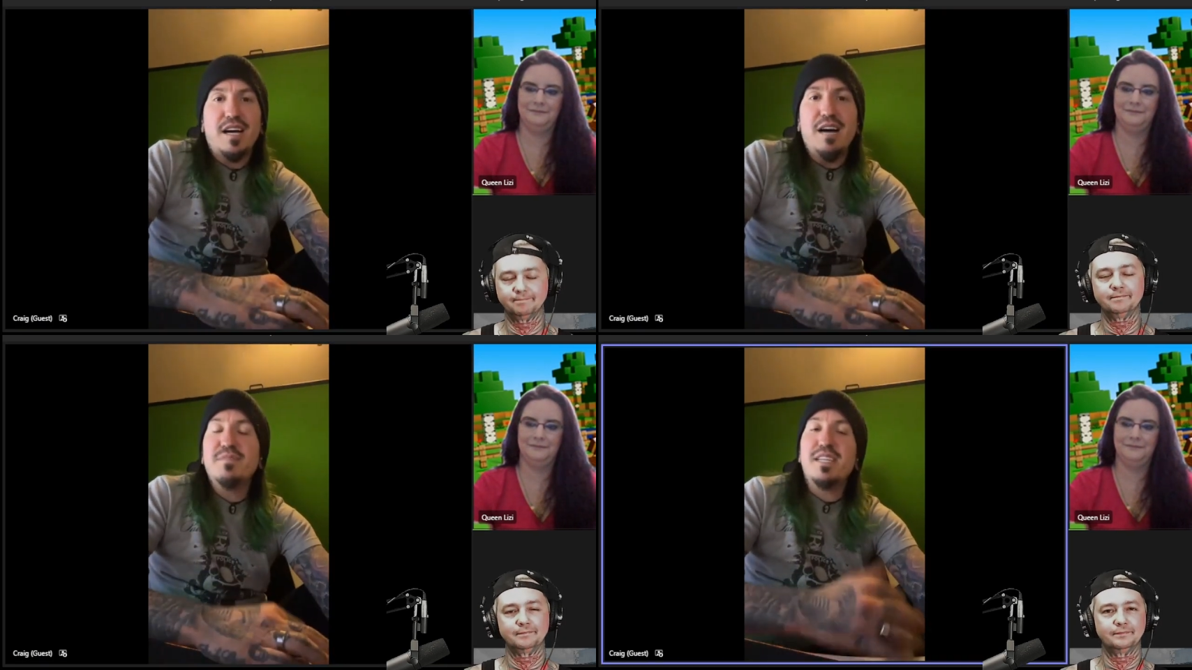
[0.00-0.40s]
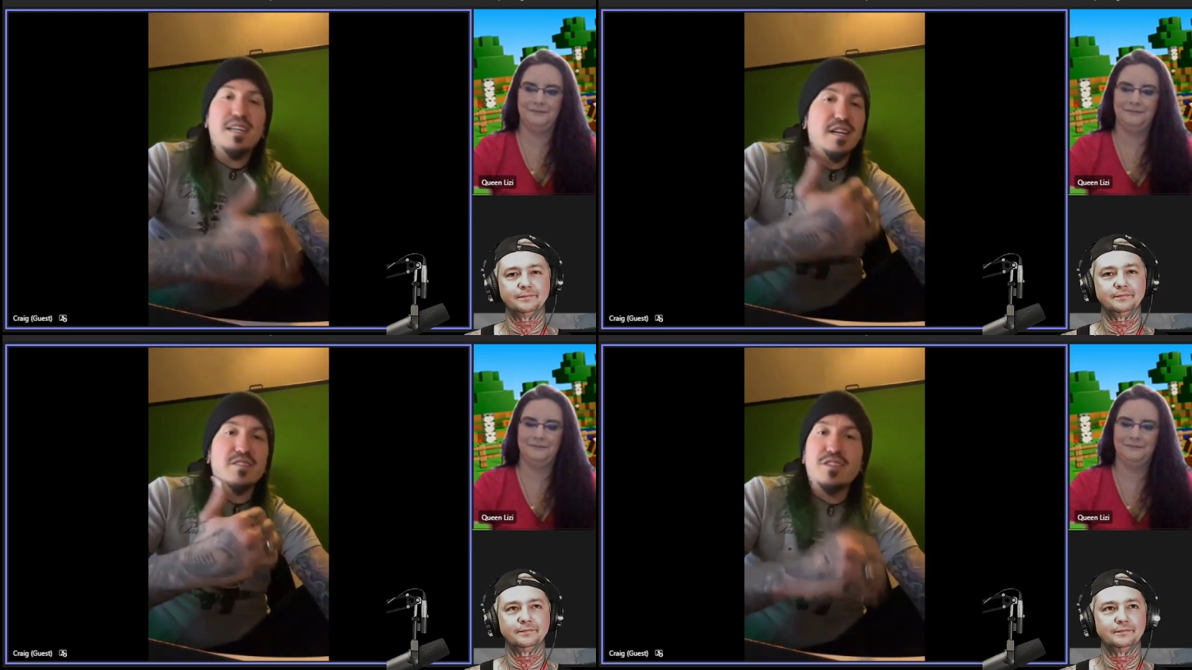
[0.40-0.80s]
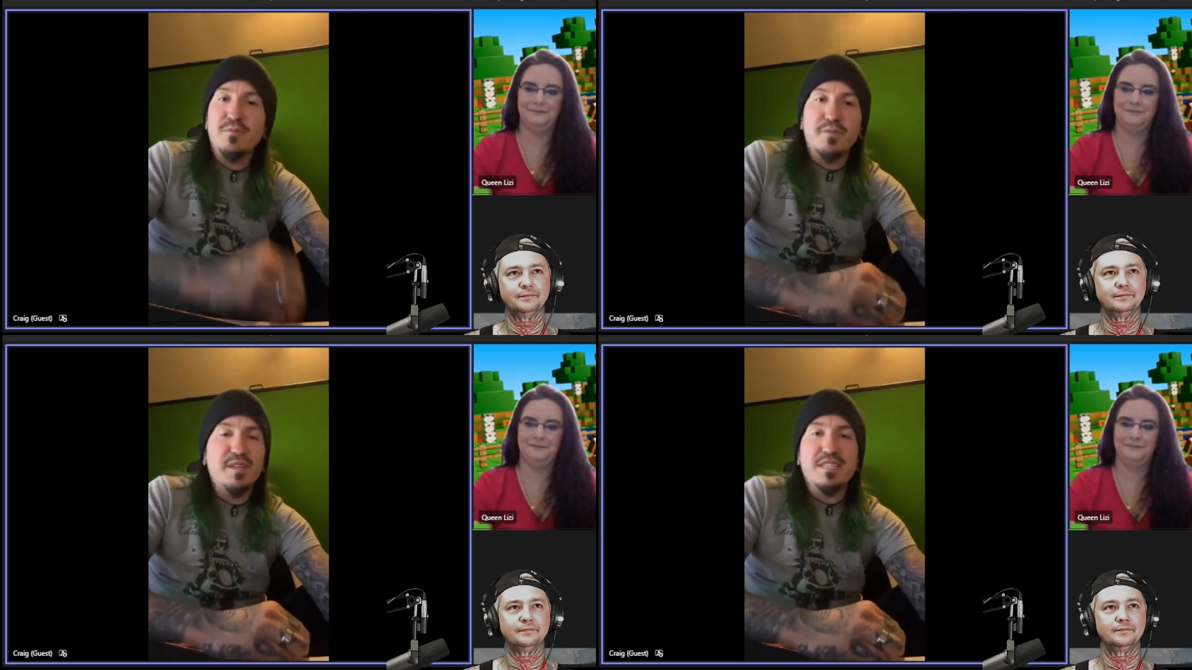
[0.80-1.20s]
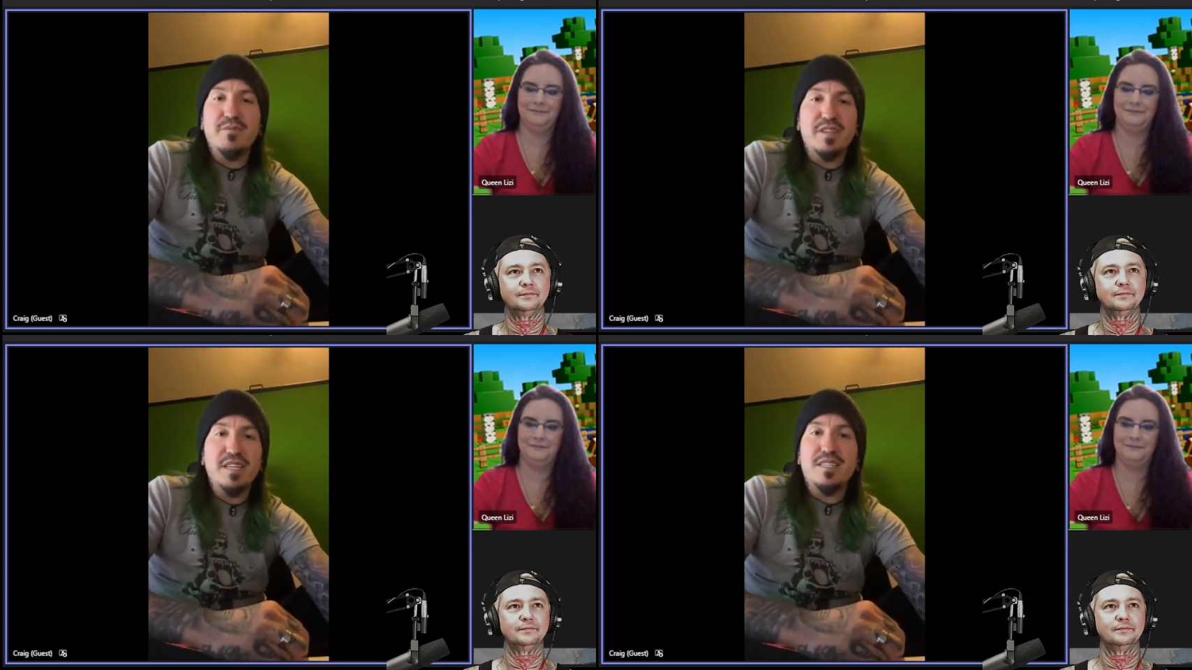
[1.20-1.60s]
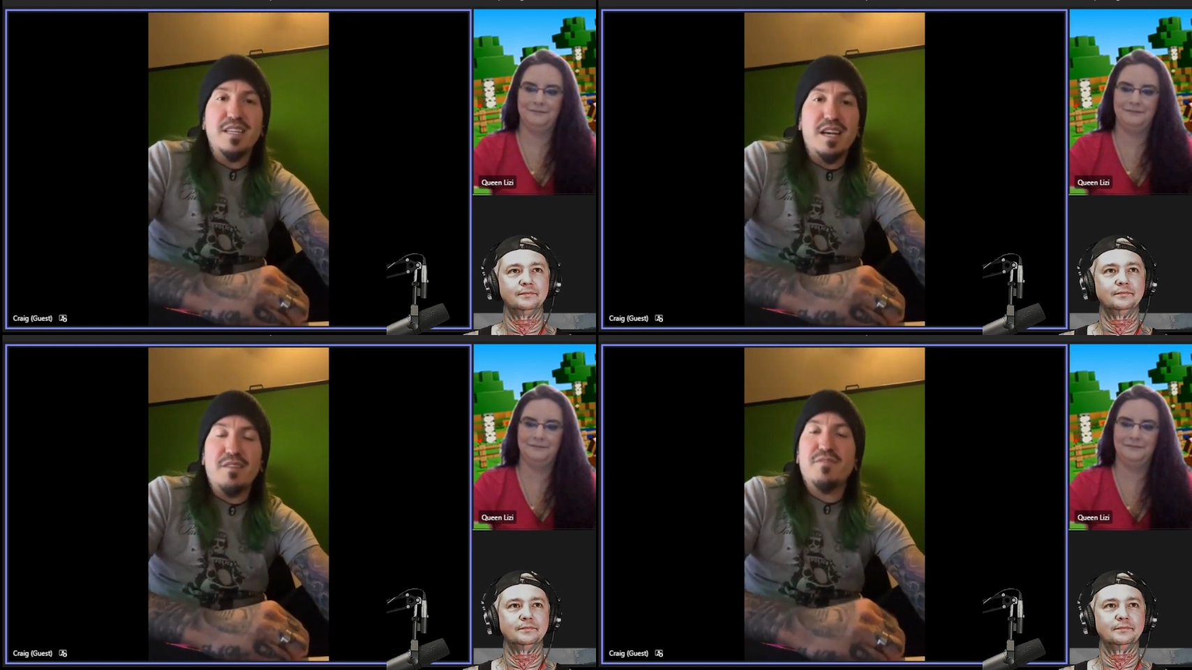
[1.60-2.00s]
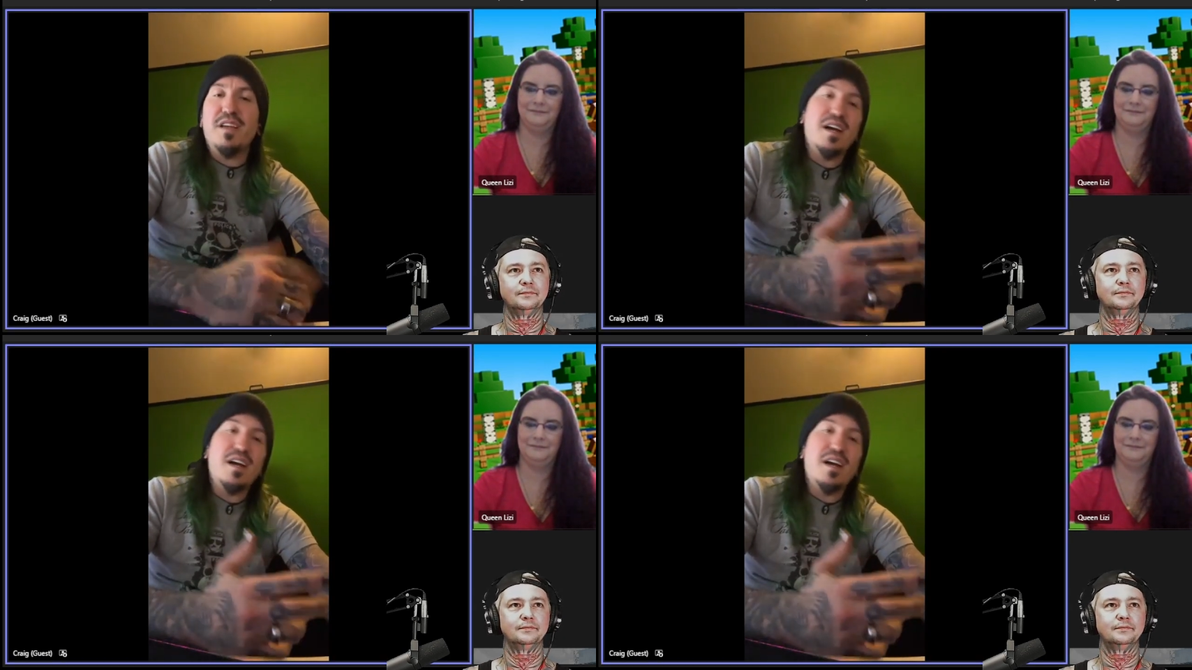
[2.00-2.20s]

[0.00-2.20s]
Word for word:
Speaker 1: I'm sitting here super busy with ETF.